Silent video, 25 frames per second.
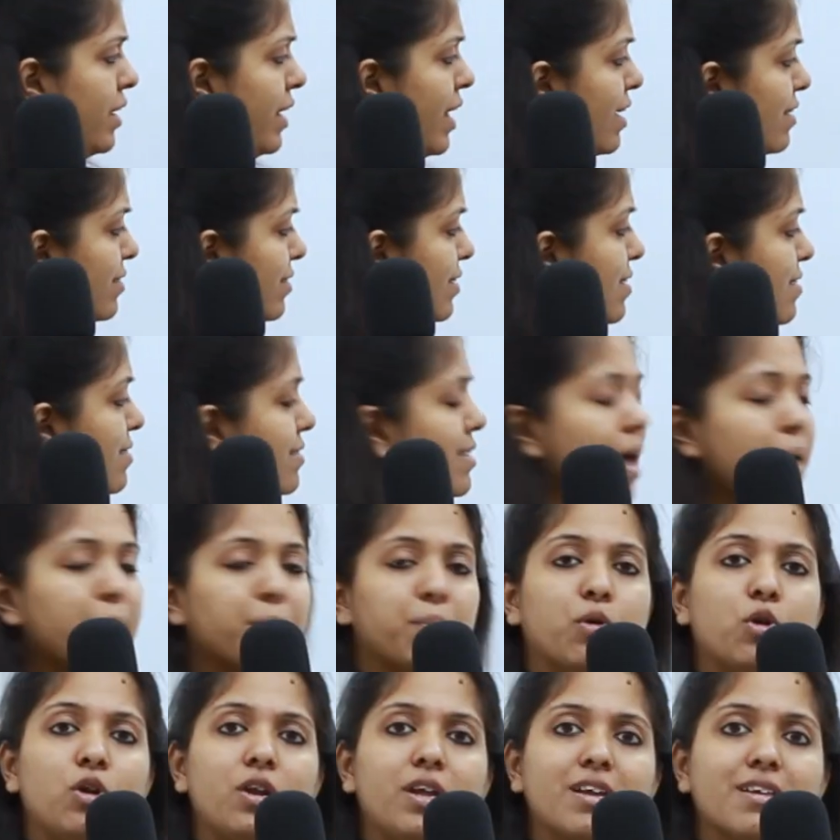Next
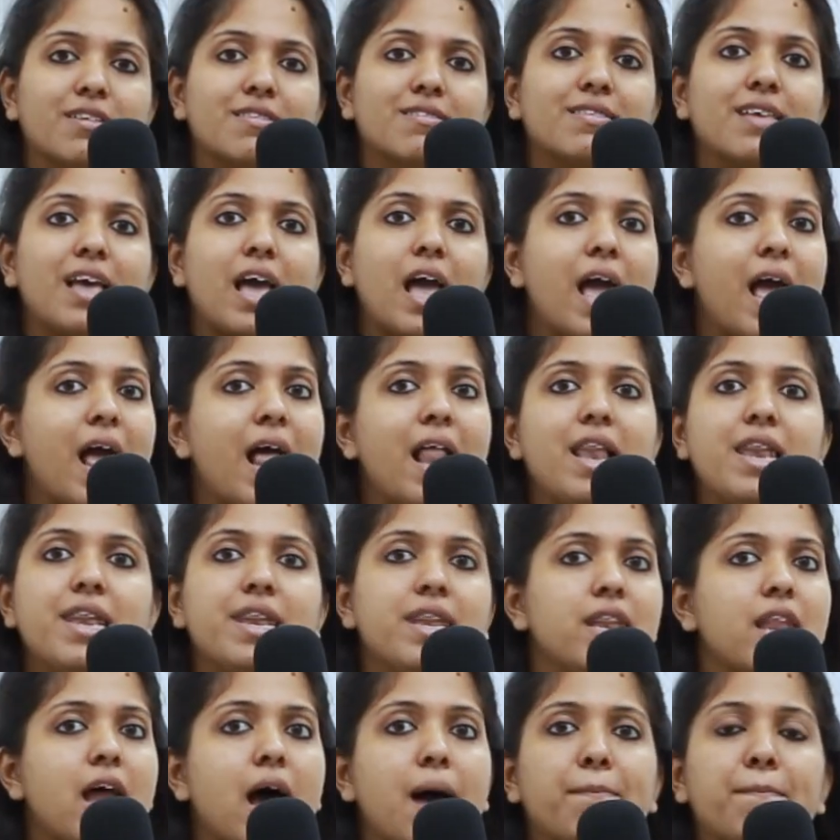example is
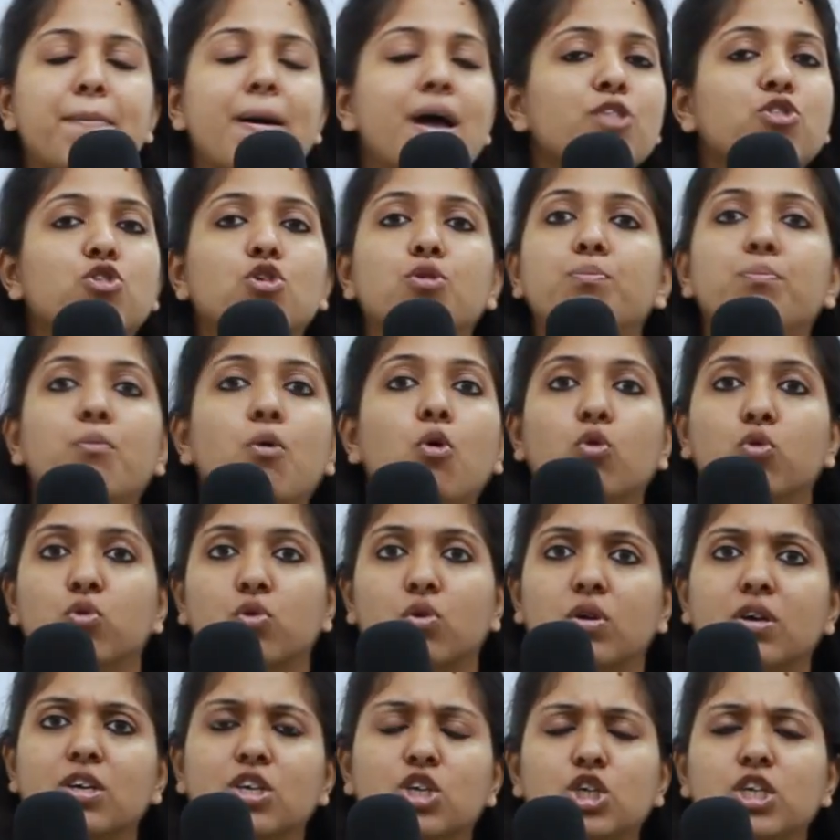elle n'a pas de
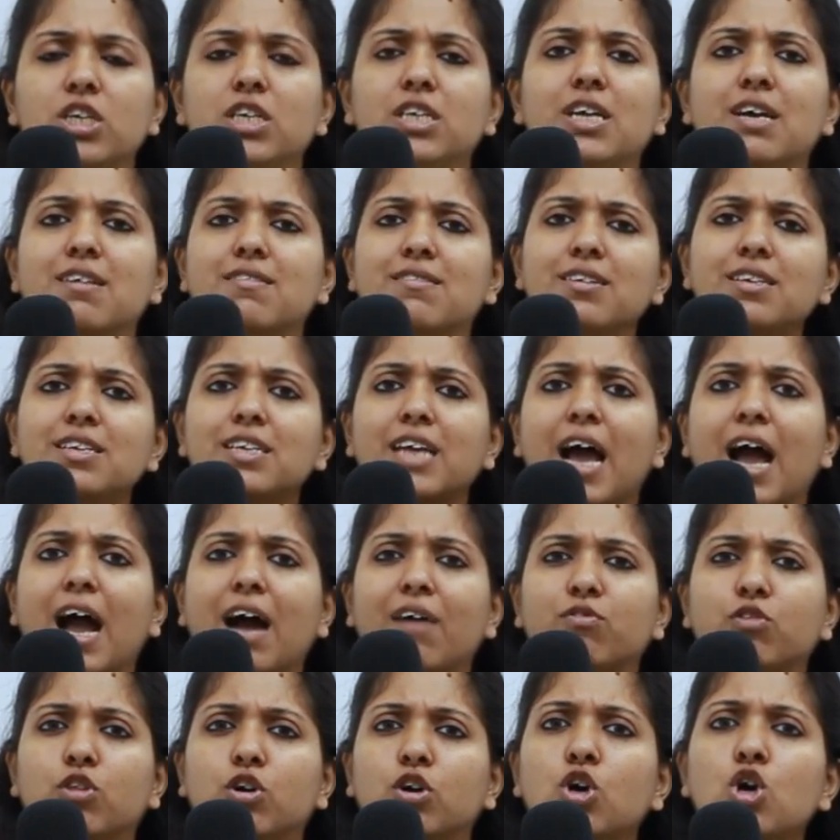montre. She doesn't
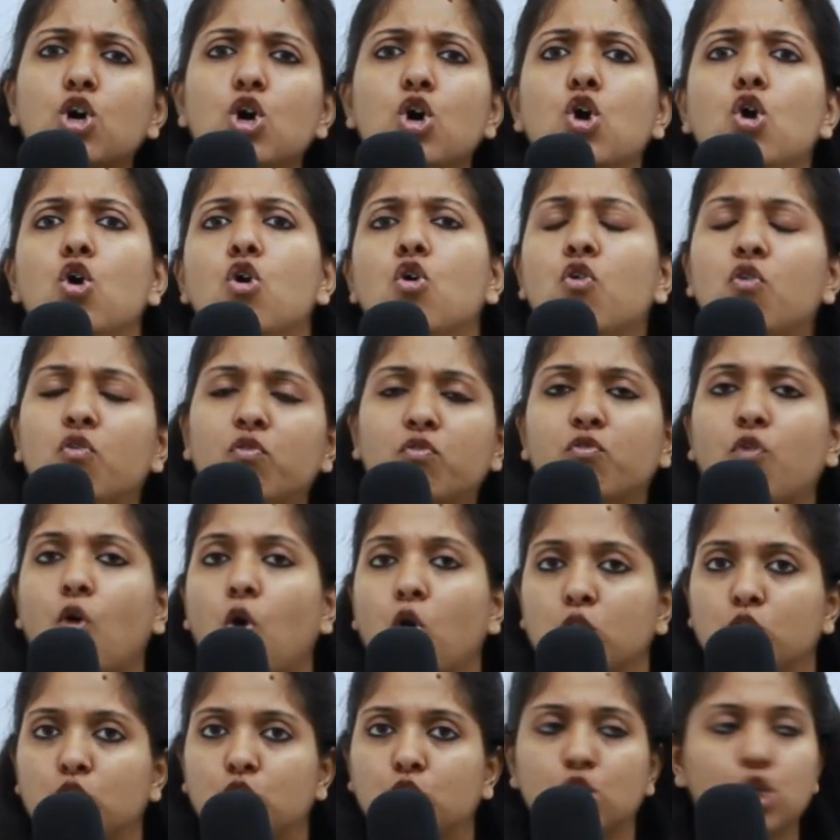have the
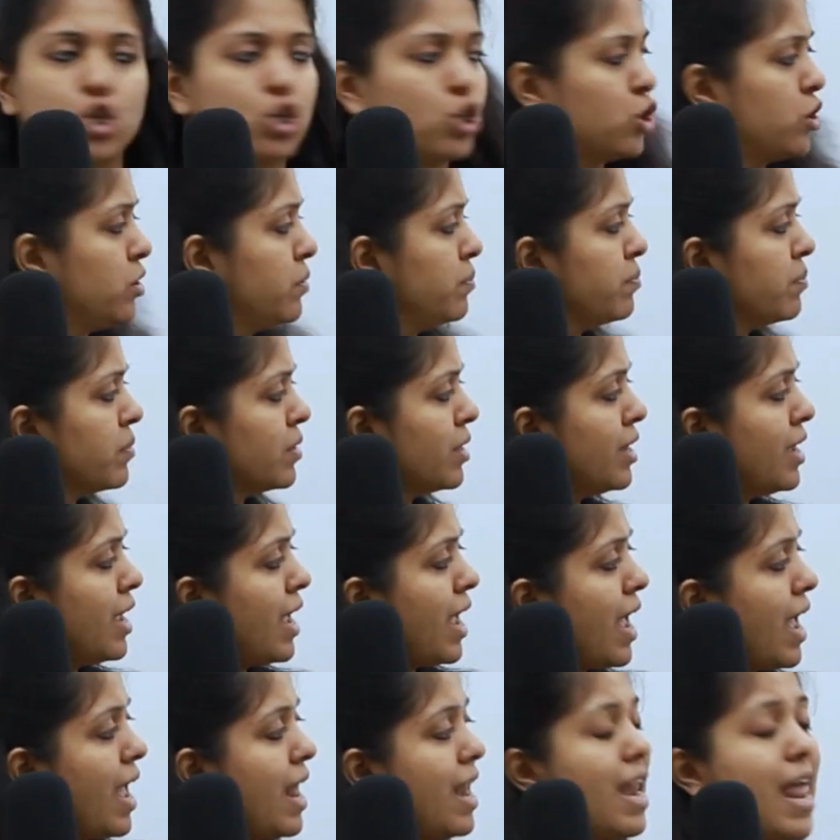watch.
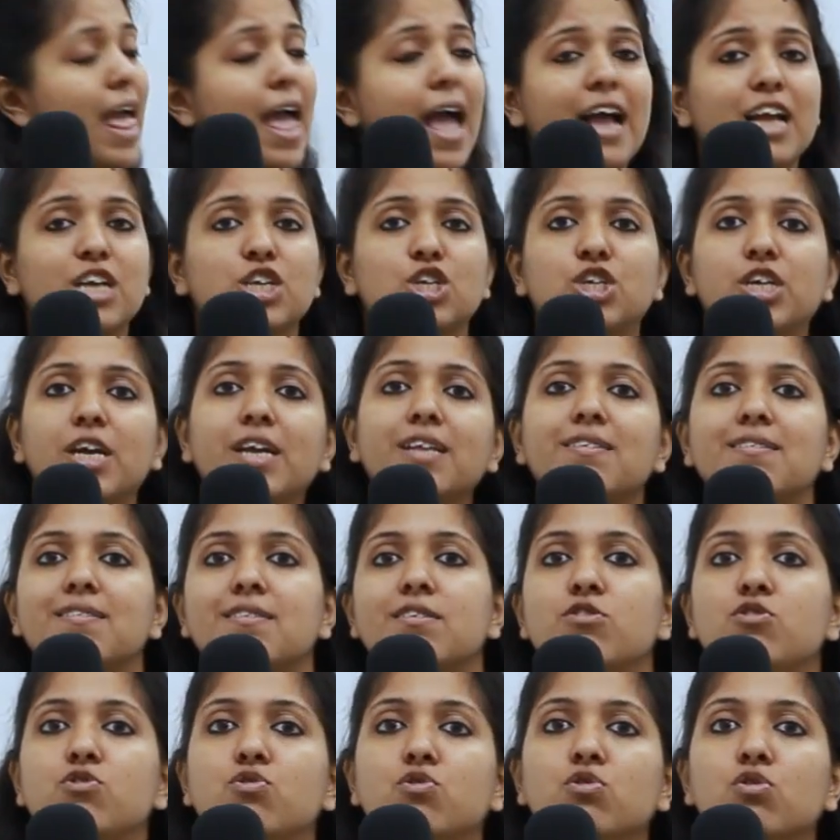Elle achète
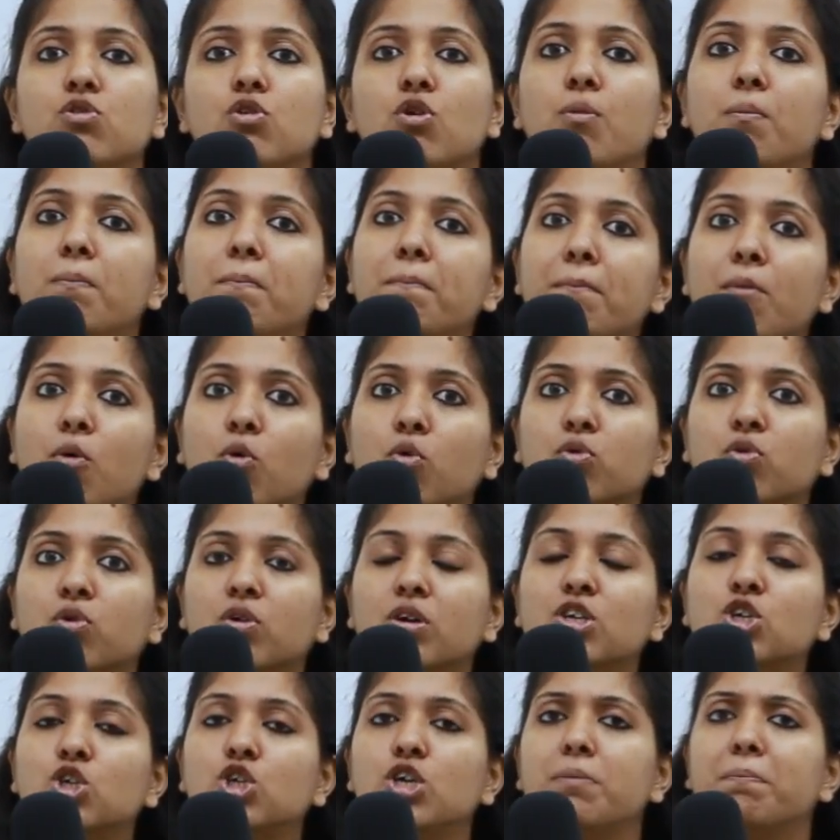une
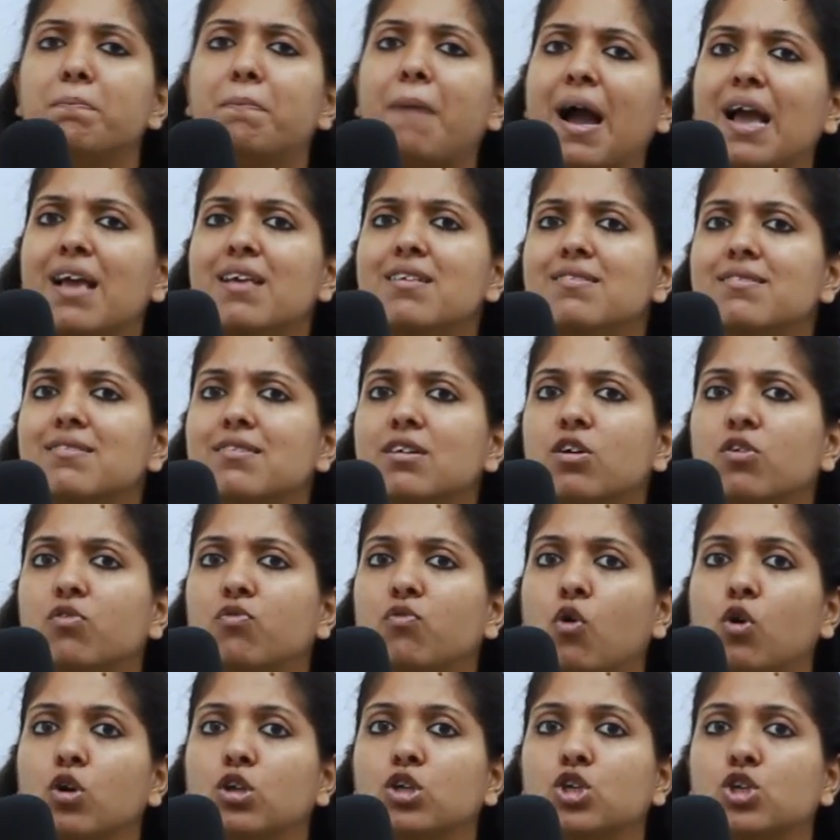montre. She buys a
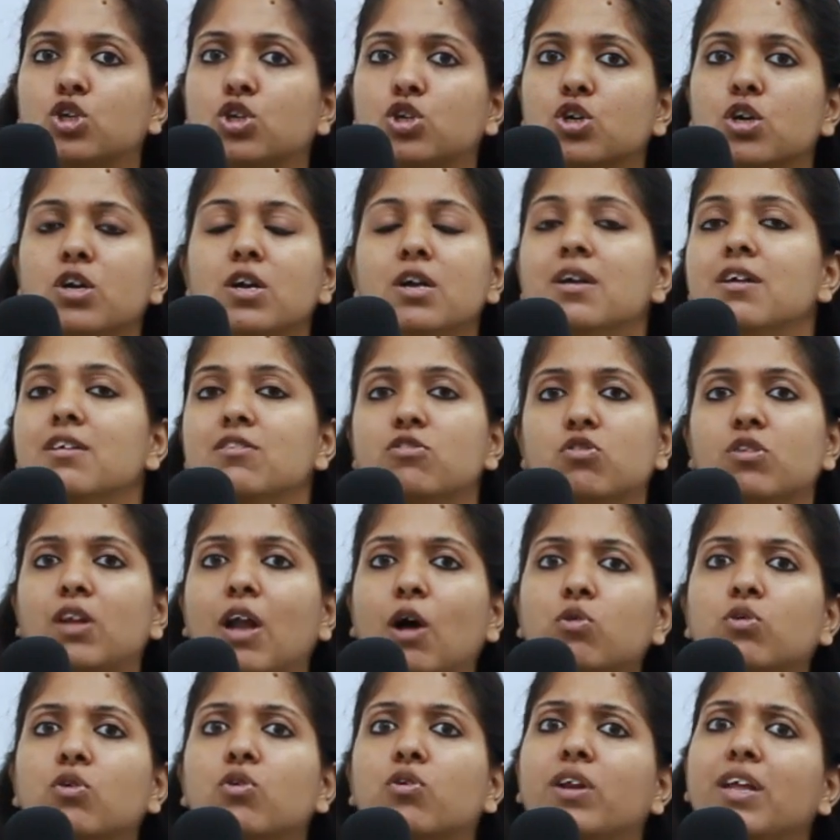watch. So
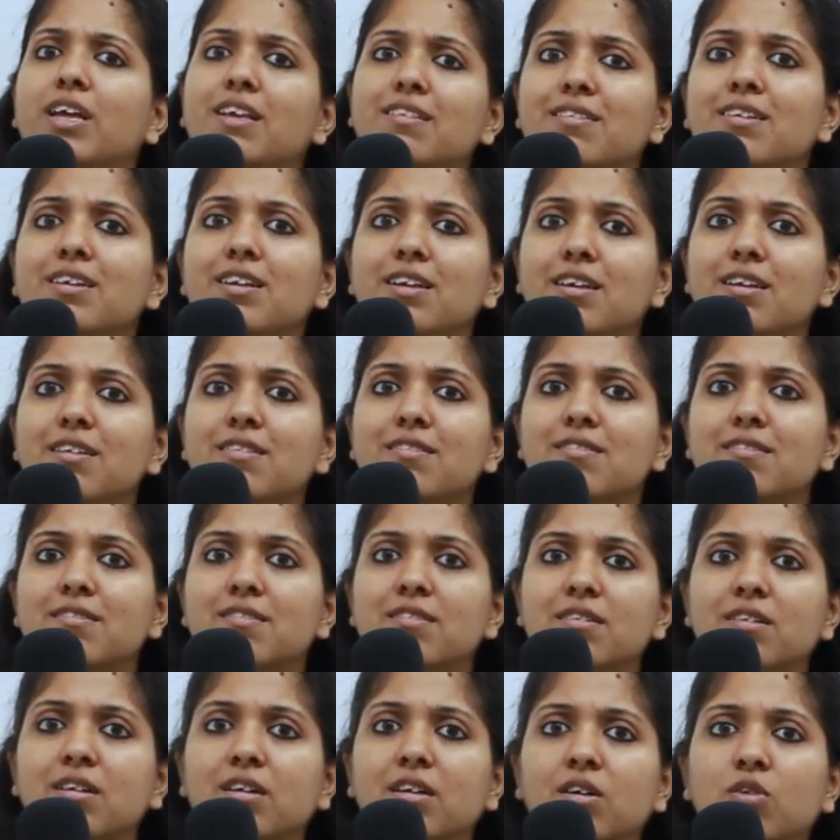now the reason
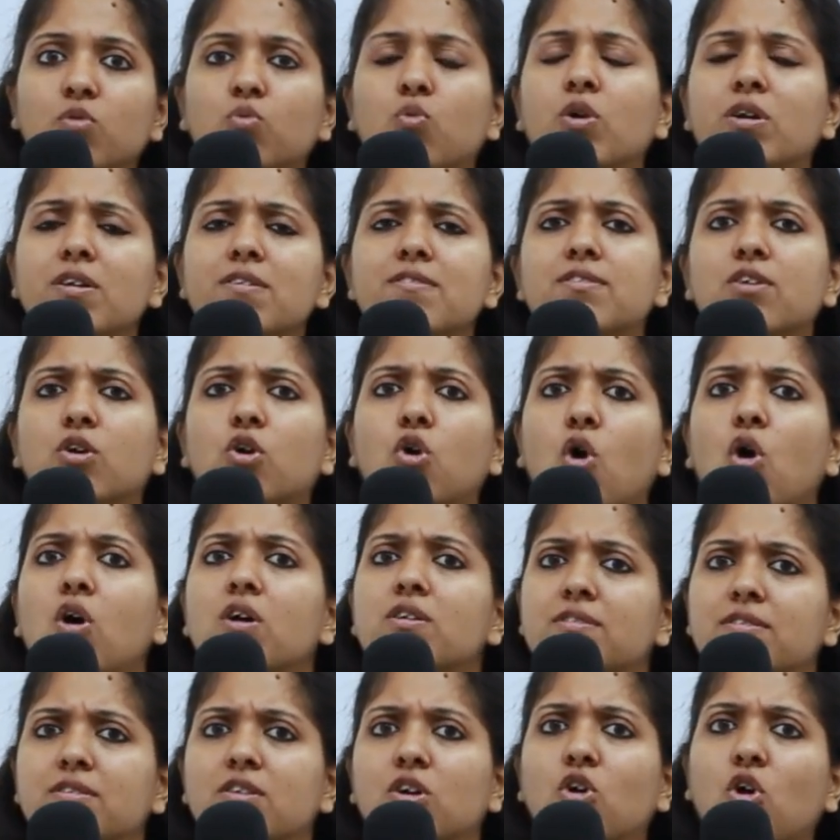is, what is the cause?